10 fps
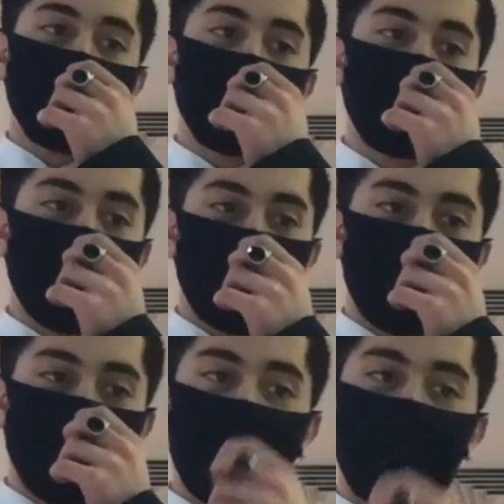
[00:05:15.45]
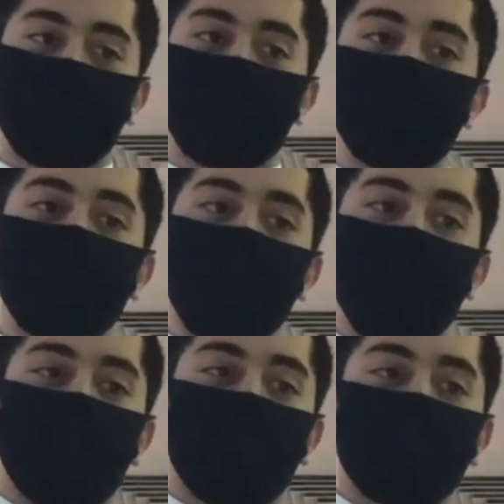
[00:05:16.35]
the diaphragm relaxes,
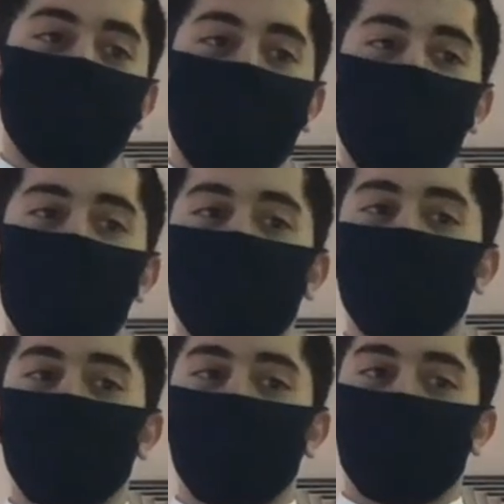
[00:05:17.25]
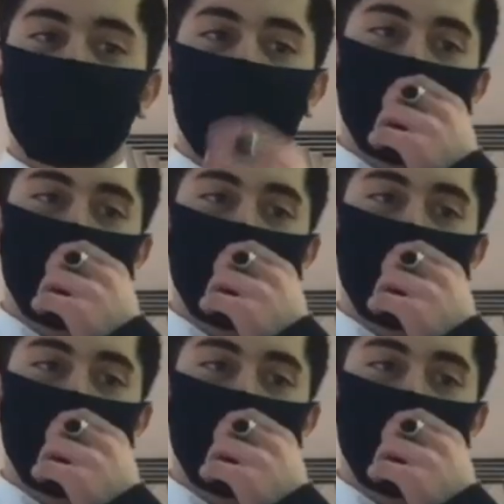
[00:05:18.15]
forcing air out of the lungs.